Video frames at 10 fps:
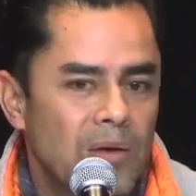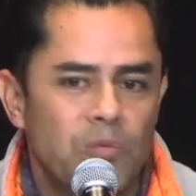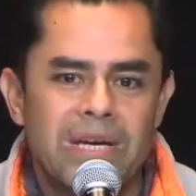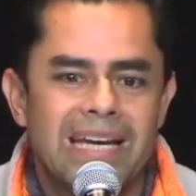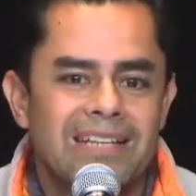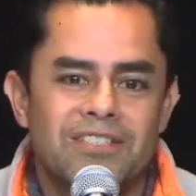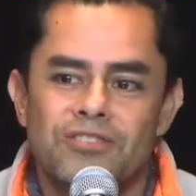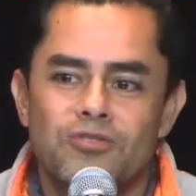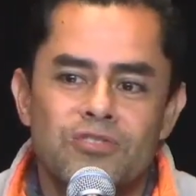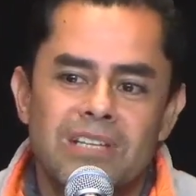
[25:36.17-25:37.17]
And we can't
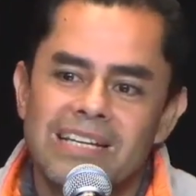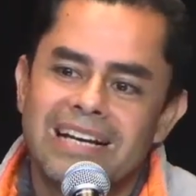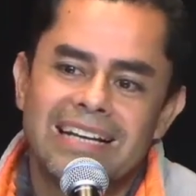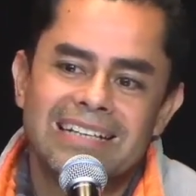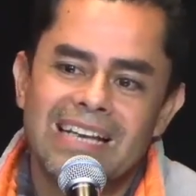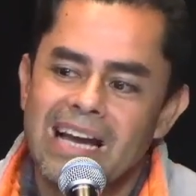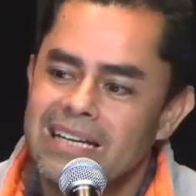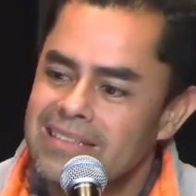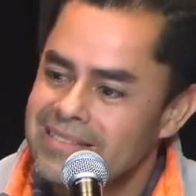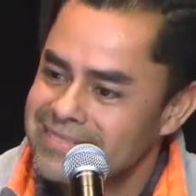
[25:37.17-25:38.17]
just use any kind of
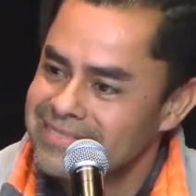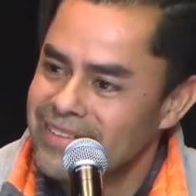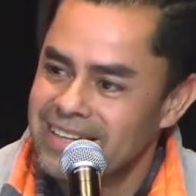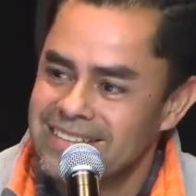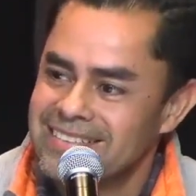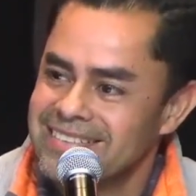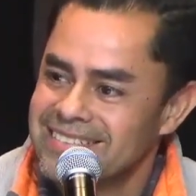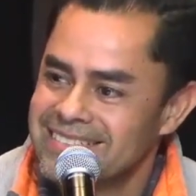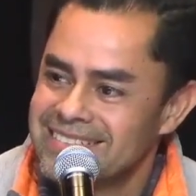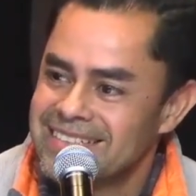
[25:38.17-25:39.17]
light, right?
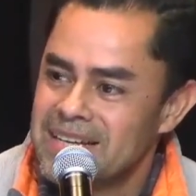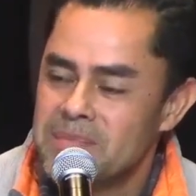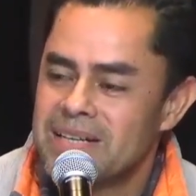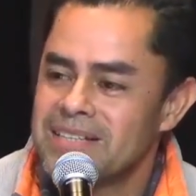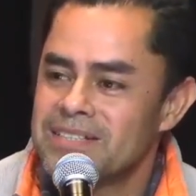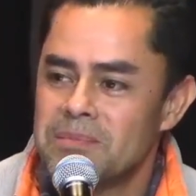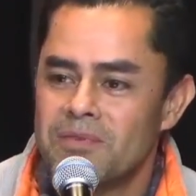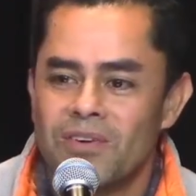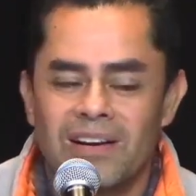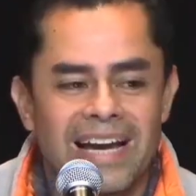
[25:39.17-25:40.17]
Because some
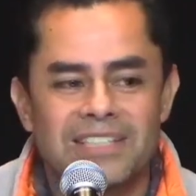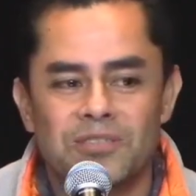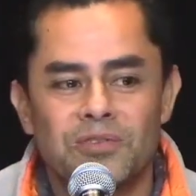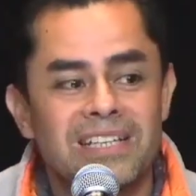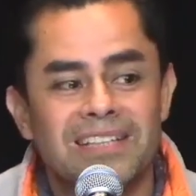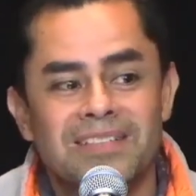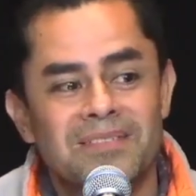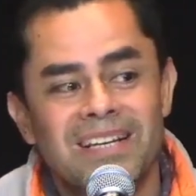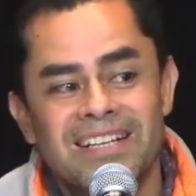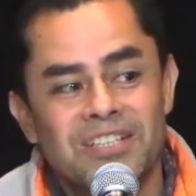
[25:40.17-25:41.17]
of our lights only
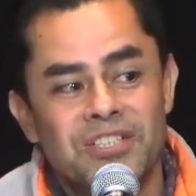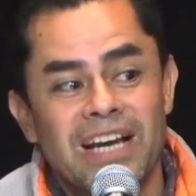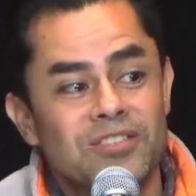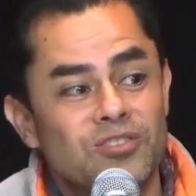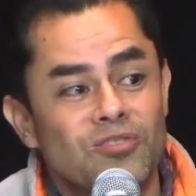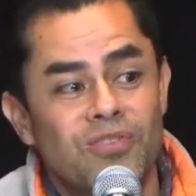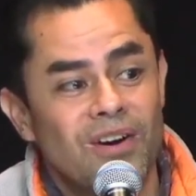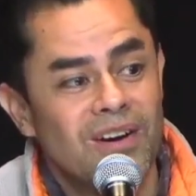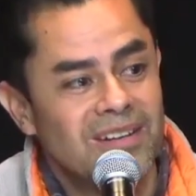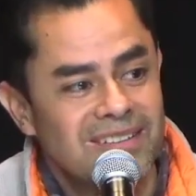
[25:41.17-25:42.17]
can shine so
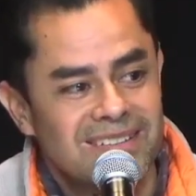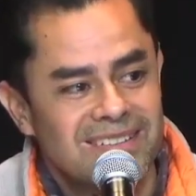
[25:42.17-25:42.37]
far.